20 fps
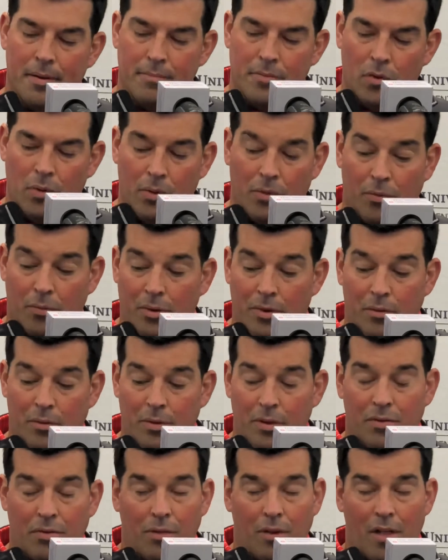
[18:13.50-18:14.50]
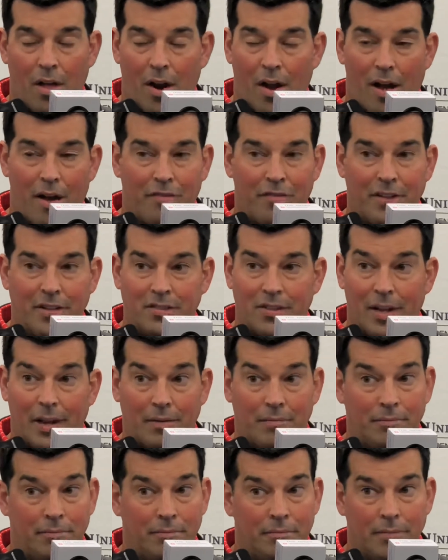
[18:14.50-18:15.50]
You know, we throw a lot of offense at
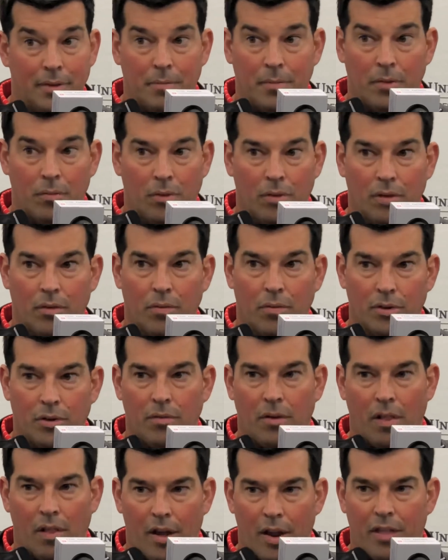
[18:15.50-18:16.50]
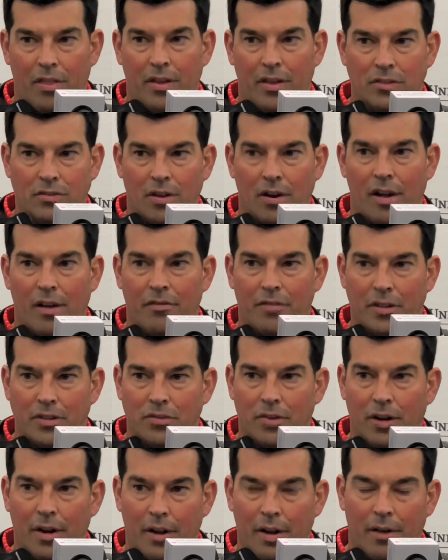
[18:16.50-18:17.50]
him. I mean, we're doing a lot of things on
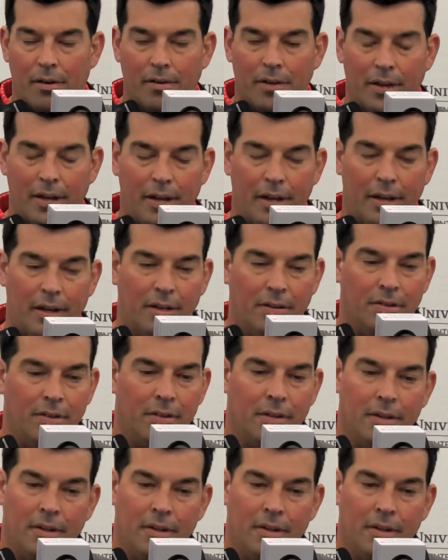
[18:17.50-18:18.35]
offense right now, and